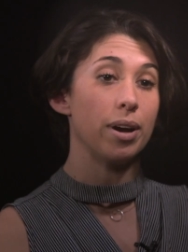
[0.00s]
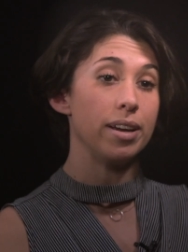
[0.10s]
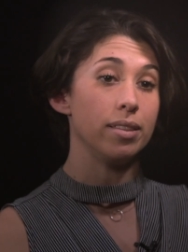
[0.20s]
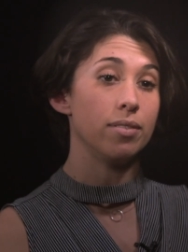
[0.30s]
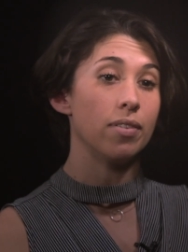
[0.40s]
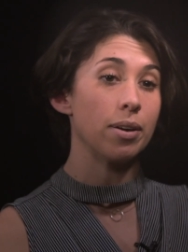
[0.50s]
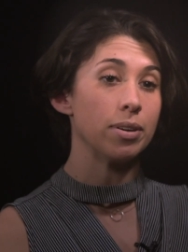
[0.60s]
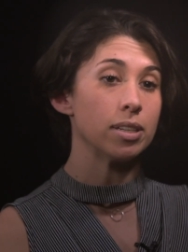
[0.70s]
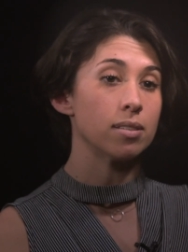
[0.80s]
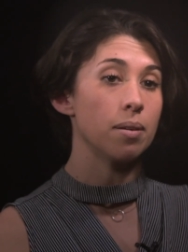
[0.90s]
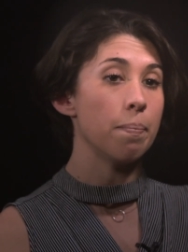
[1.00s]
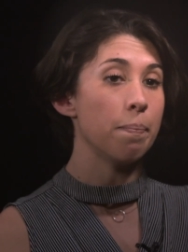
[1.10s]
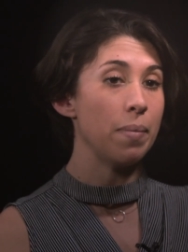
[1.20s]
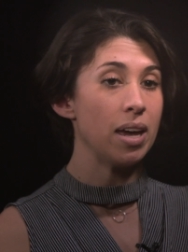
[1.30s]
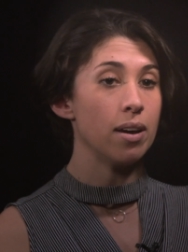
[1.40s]
Right. The virus
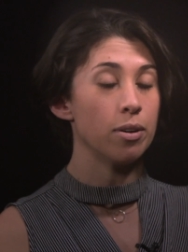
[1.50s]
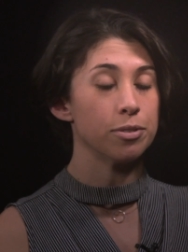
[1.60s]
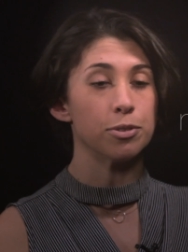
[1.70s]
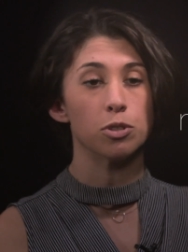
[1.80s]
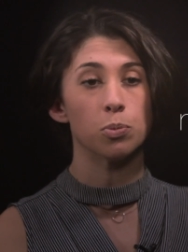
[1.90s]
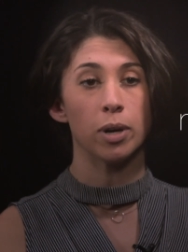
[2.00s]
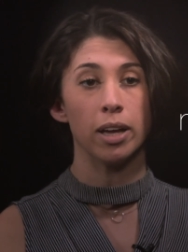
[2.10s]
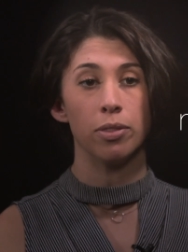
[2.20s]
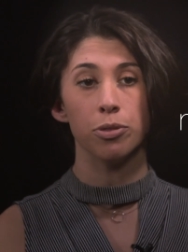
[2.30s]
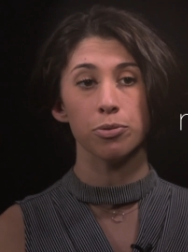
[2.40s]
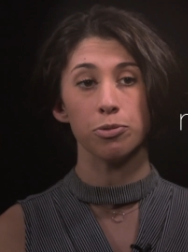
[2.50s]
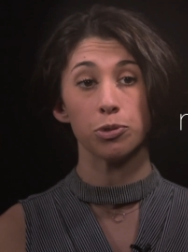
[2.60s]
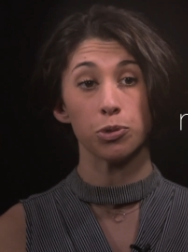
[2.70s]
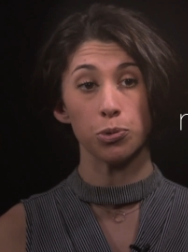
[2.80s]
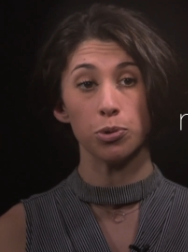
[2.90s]
may also spread through
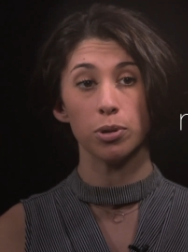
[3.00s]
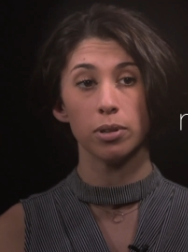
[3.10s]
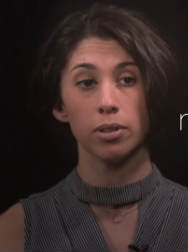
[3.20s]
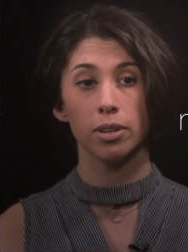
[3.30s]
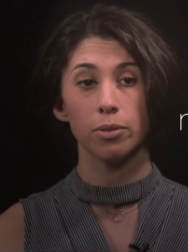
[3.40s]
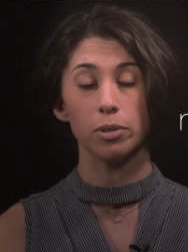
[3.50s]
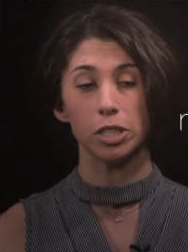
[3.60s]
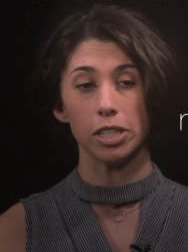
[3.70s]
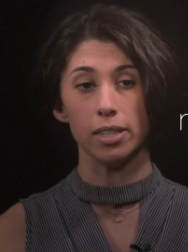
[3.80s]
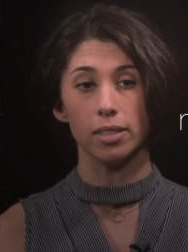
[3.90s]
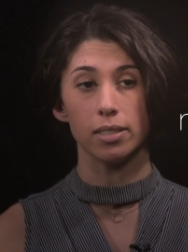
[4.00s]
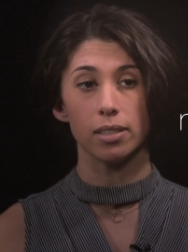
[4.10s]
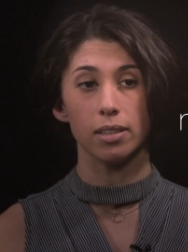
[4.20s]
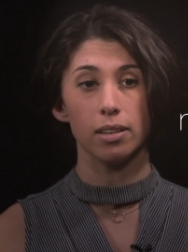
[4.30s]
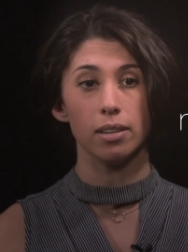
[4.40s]
stool, which is
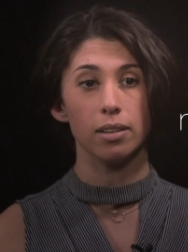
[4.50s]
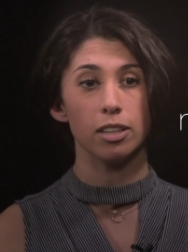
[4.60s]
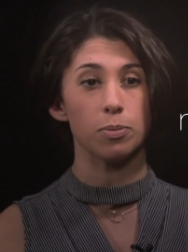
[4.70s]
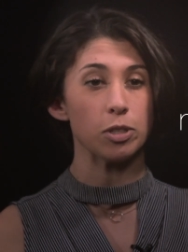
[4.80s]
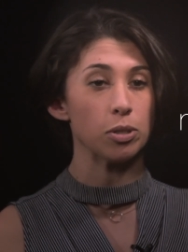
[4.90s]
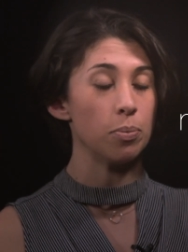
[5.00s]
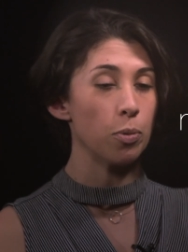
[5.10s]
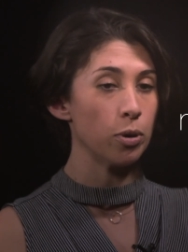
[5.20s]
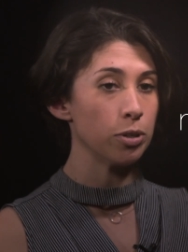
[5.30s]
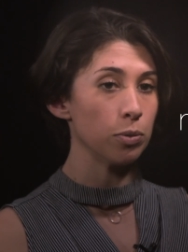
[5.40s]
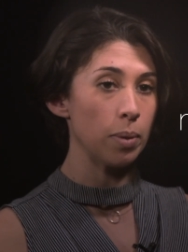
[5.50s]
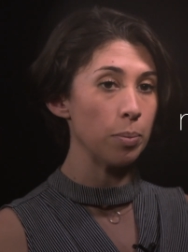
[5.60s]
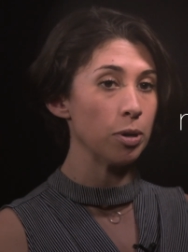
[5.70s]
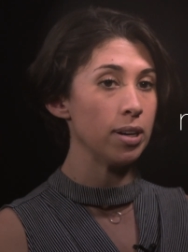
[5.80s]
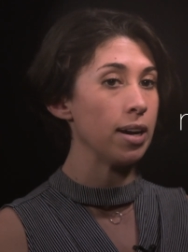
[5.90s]
especially important to
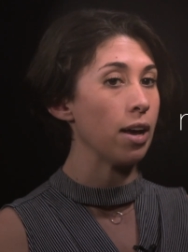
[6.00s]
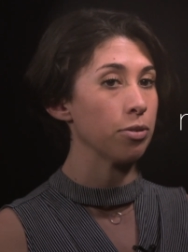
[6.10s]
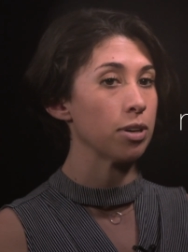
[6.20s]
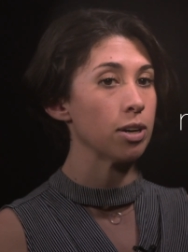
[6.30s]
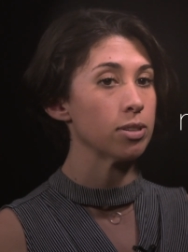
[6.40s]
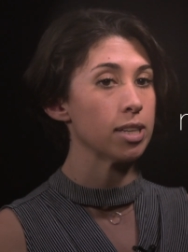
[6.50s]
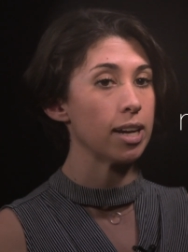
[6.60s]
remember in healthcare